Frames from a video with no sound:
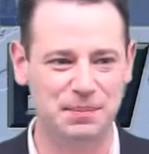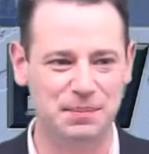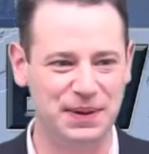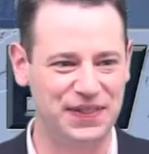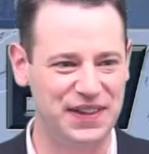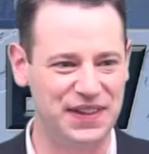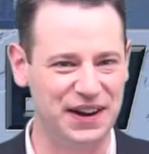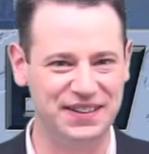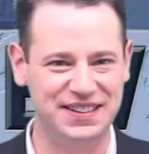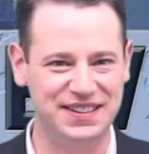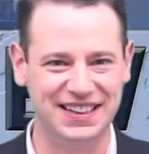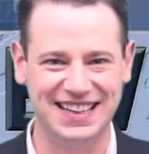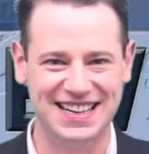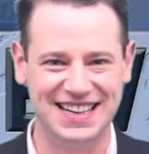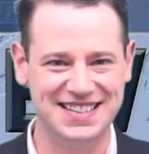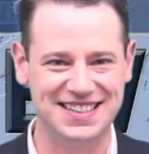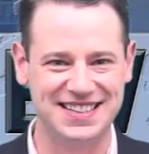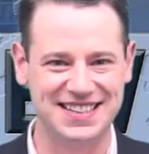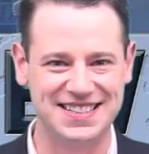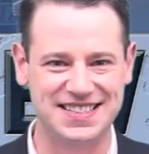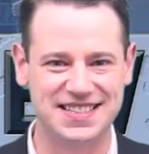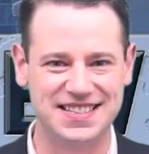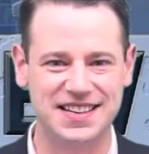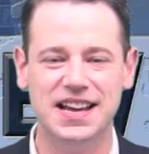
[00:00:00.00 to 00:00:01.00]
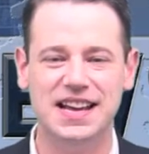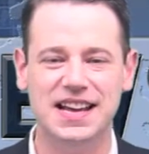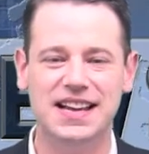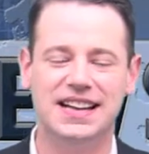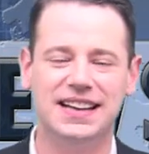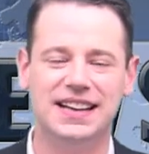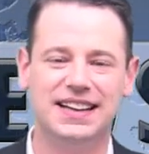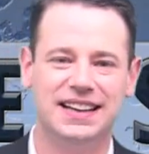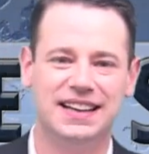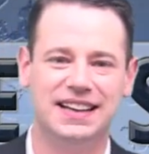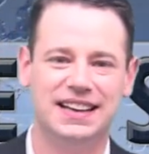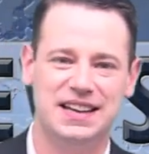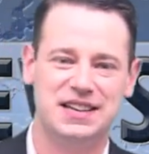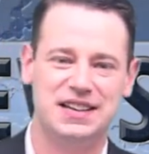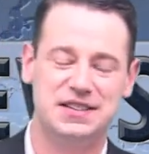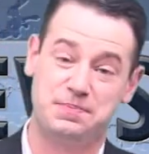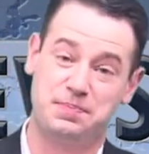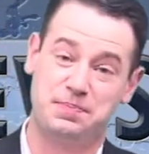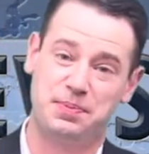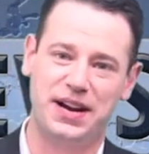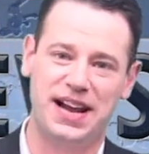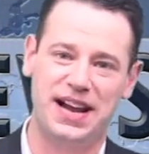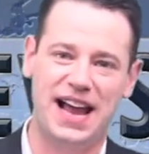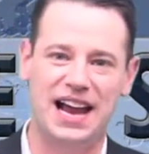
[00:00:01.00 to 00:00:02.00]
But they're delicious. That's
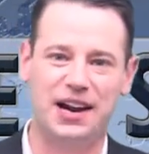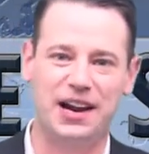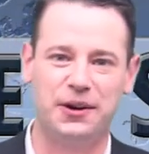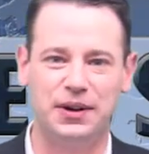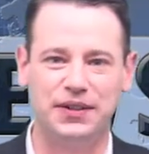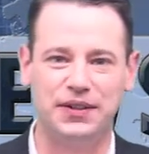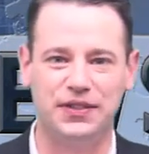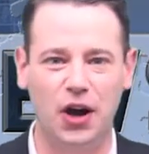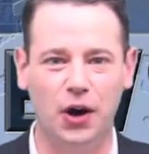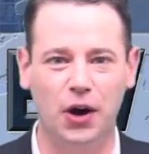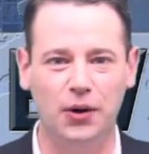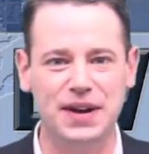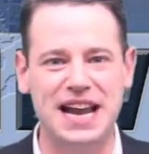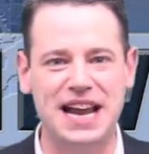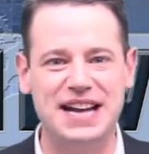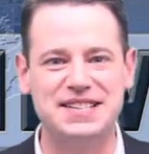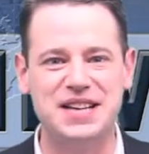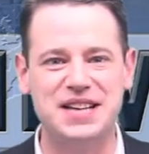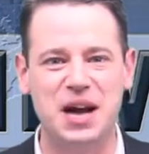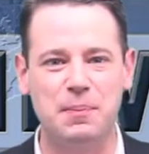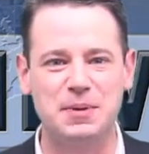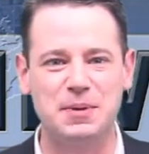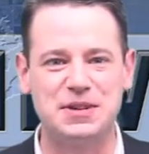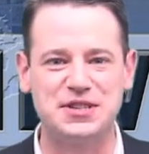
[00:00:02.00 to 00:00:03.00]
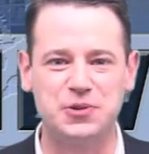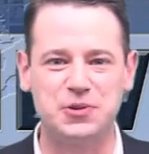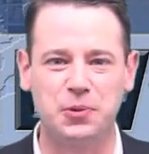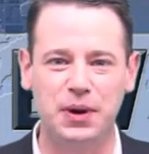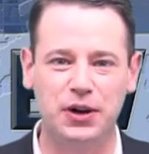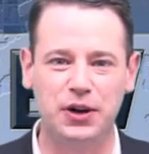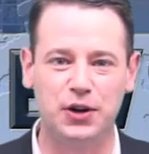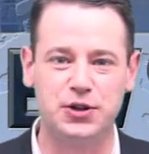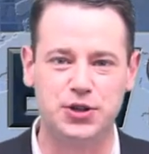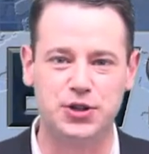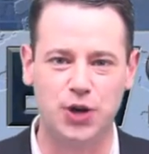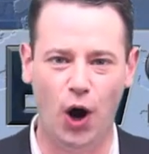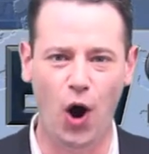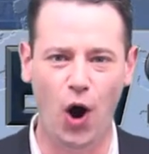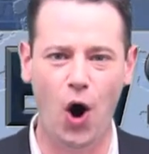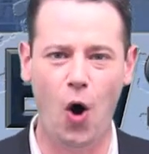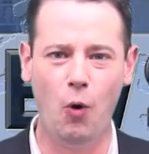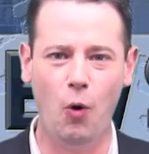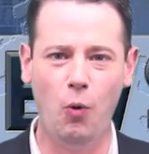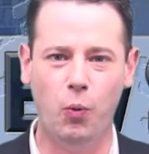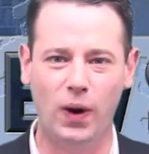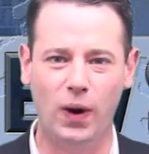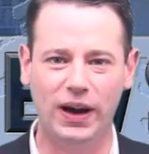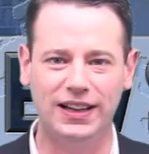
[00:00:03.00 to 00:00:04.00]
pretty accurate, though. Next up is Twitter's
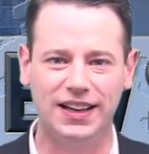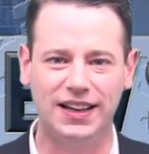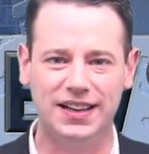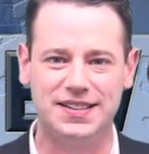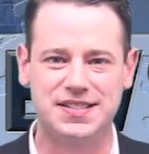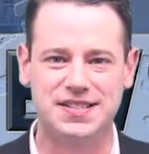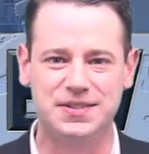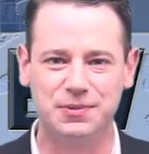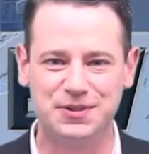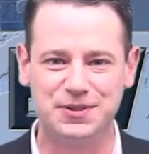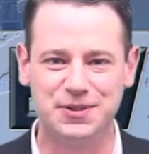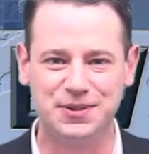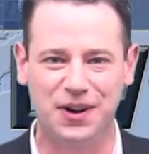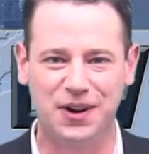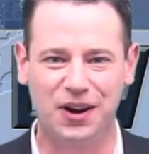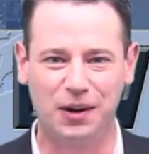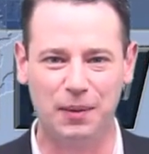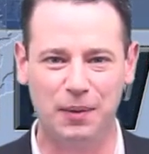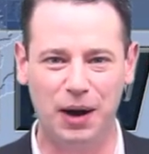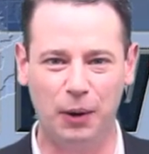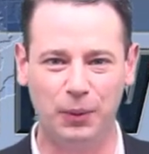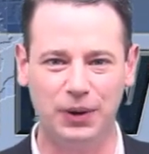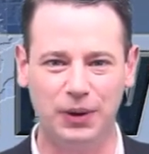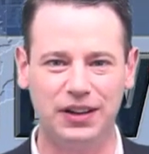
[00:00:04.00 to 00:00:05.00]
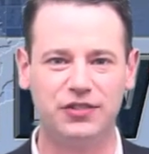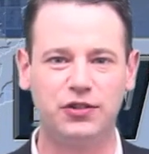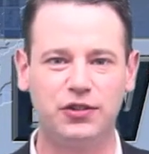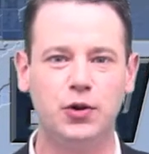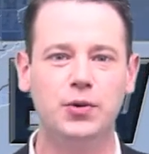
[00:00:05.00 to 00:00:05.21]
O. Willis. What you talking about, Willis?